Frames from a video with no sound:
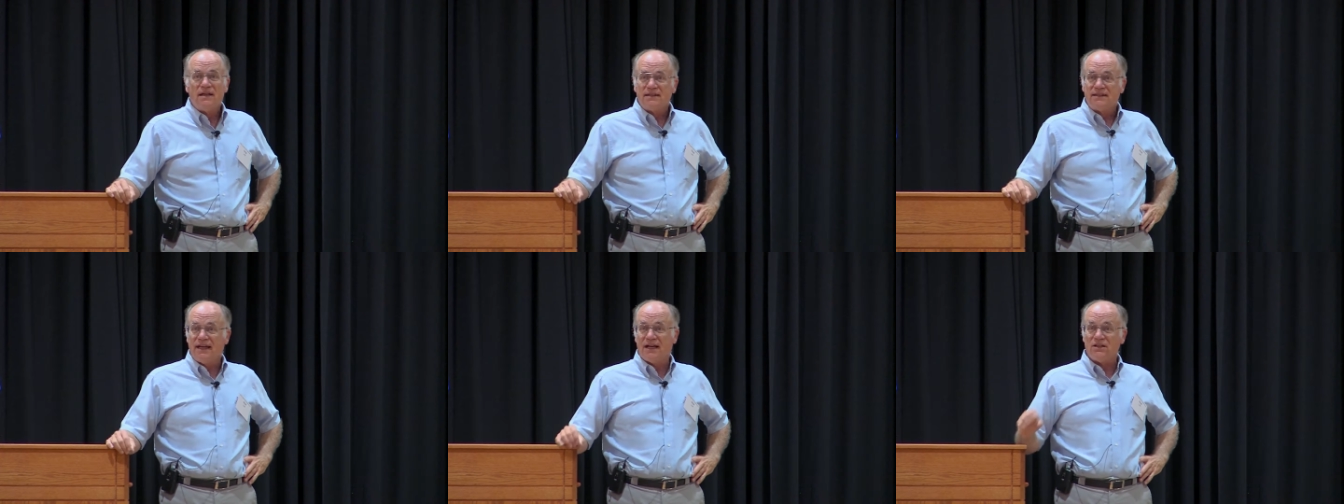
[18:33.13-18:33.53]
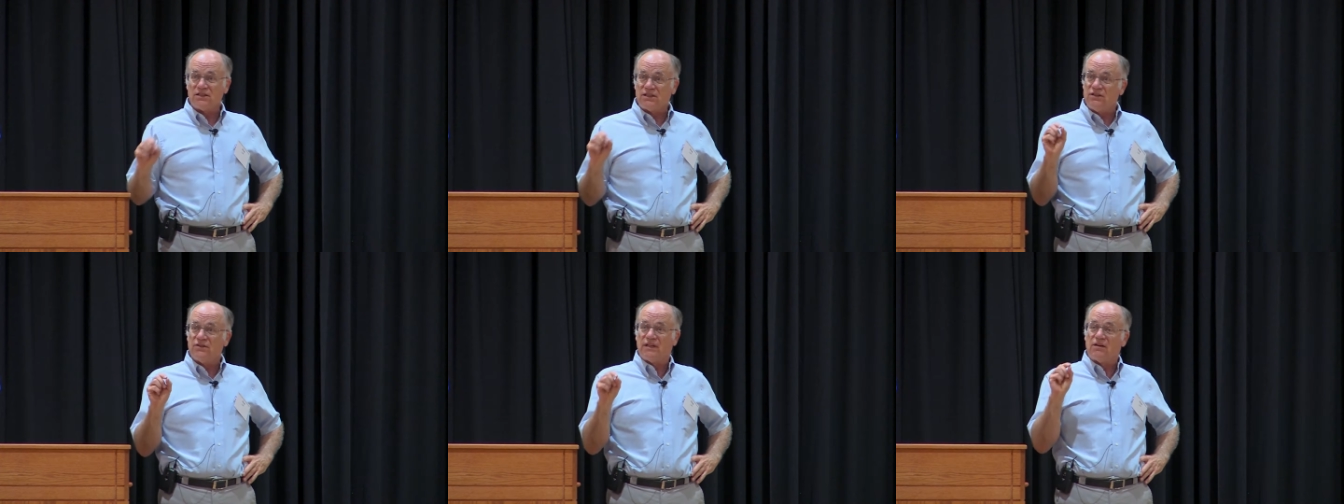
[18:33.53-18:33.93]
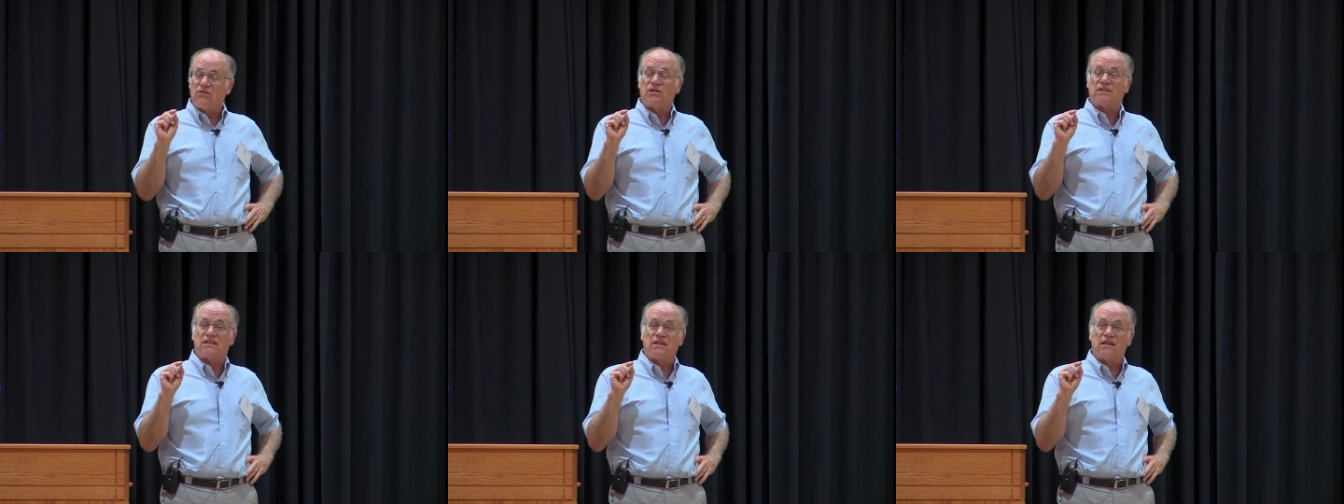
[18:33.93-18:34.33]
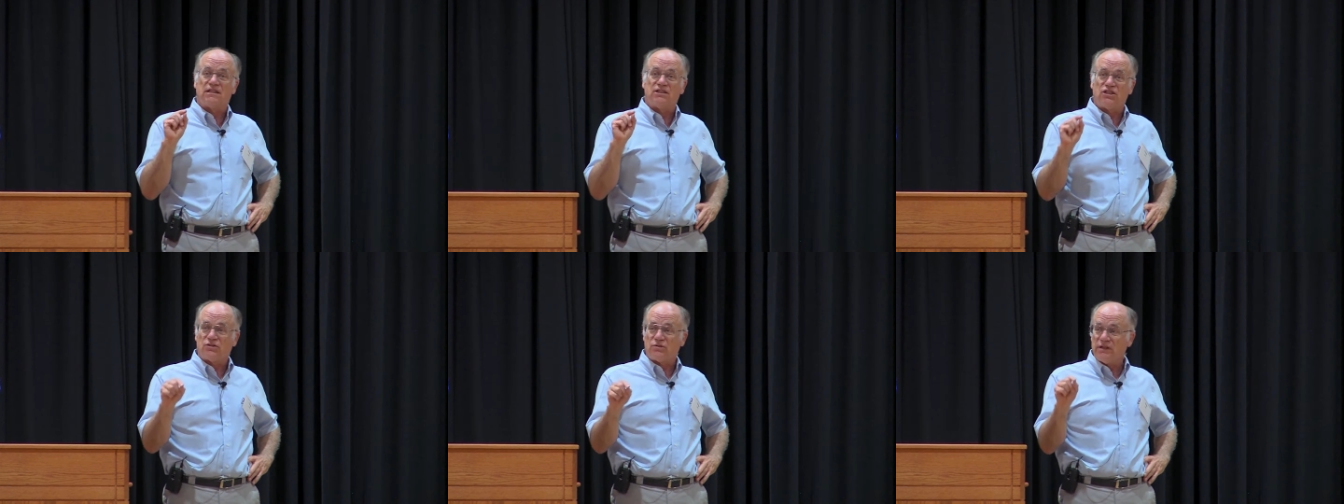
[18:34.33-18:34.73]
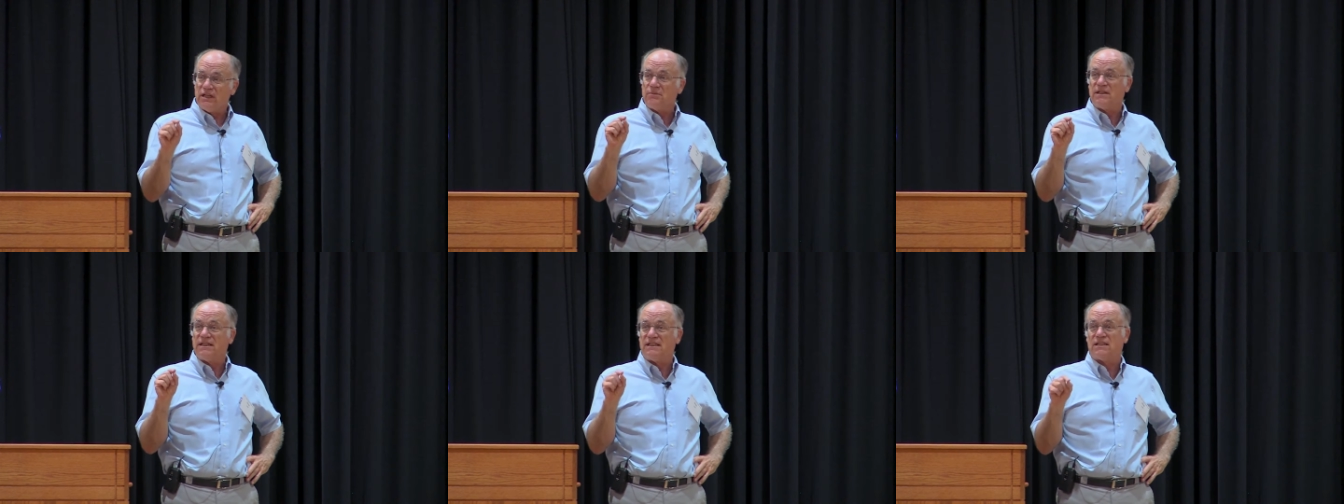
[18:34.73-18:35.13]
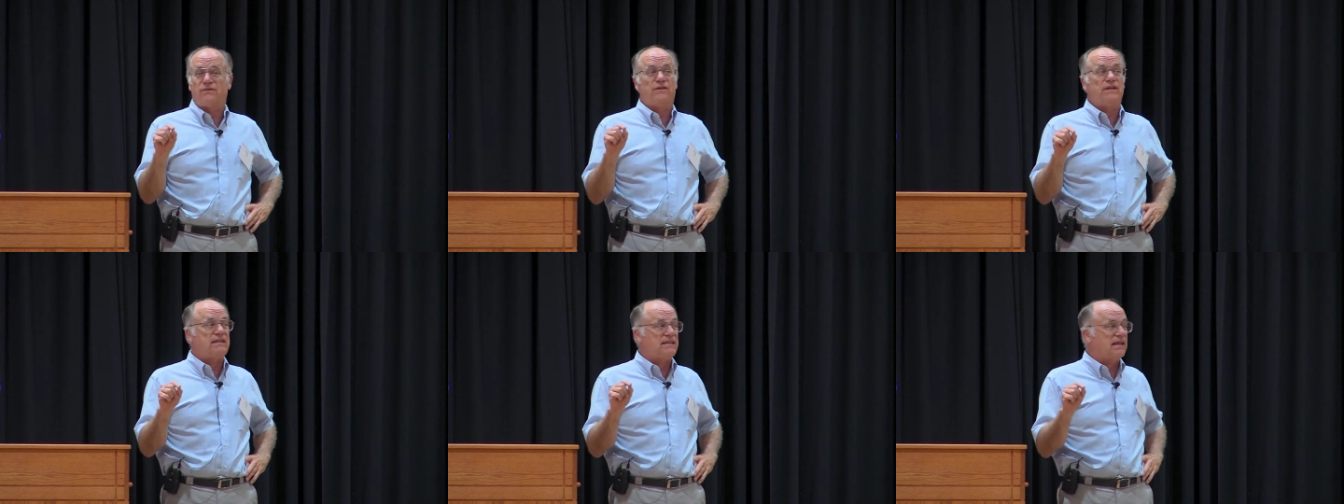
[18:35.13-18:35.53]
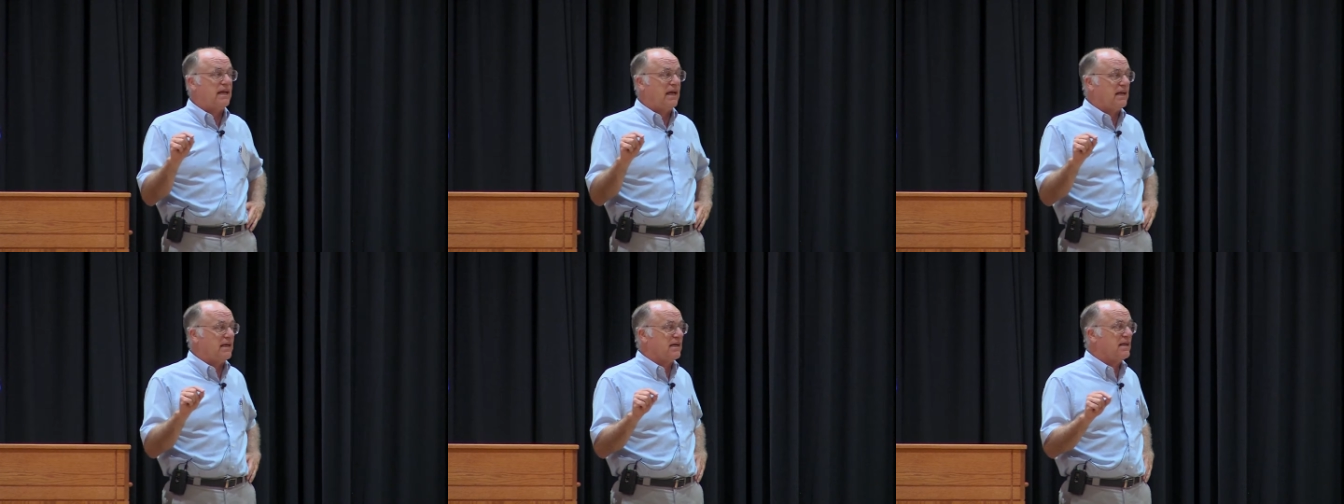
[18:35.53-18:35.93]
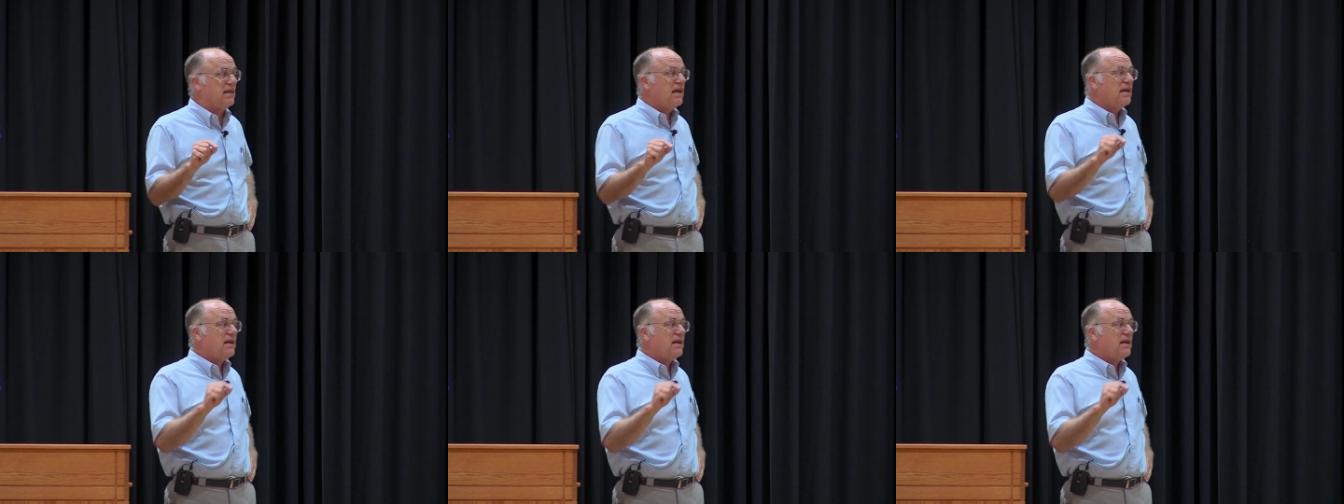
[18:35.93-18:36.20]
tells you they were extremely sophisticated